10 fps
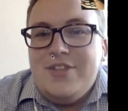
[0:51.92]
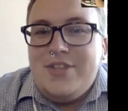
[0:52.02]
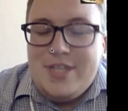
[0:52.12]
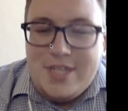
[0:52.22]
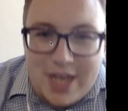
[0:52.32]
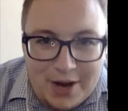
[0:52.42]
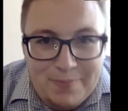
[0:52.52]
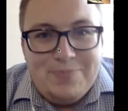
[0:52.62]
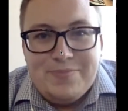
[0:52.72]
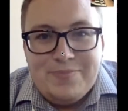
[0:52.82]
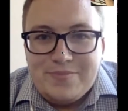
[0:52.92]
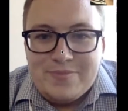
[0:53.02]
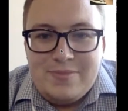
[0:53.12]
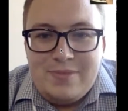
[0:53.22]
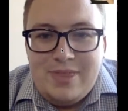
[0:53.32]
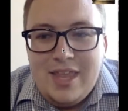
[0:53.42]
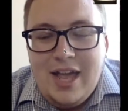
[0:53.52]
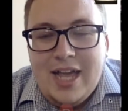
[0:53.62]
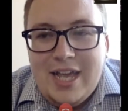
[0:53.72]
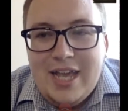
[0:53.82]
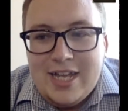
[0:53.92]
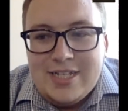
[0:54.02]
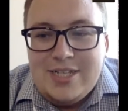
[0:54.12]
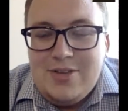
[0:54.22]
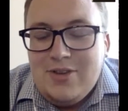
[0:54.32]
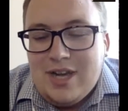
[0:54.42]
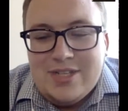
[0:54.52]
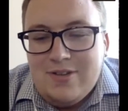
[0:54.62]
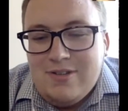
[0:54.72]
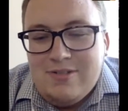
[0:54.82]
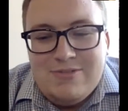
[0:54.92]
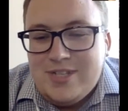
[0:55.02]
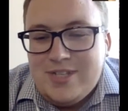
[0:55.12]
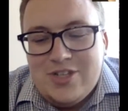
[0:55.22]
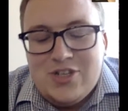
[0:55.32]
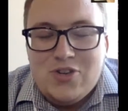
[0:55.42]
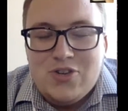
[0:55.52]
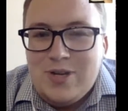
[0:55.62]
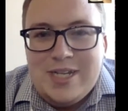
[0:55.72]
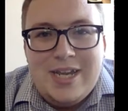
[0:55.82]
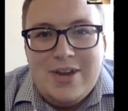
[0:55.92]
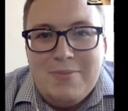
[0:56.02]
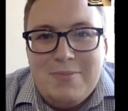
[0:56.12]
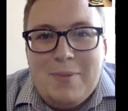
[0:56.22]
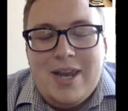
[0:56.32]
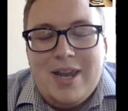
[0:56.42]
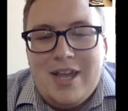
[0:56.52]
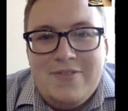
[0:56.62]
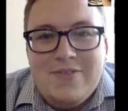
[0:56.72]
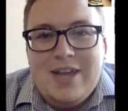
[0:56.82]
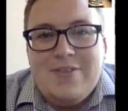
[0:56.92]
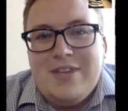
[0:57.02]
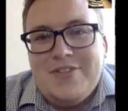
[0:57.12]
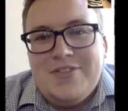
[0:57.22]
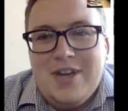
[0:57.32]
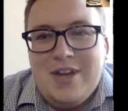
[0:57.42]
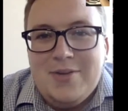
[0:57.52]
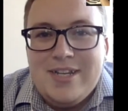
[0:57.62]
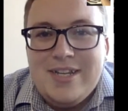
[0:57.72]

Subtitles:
So, I guess you guys are all just intrigued to hear about my life and how things are going.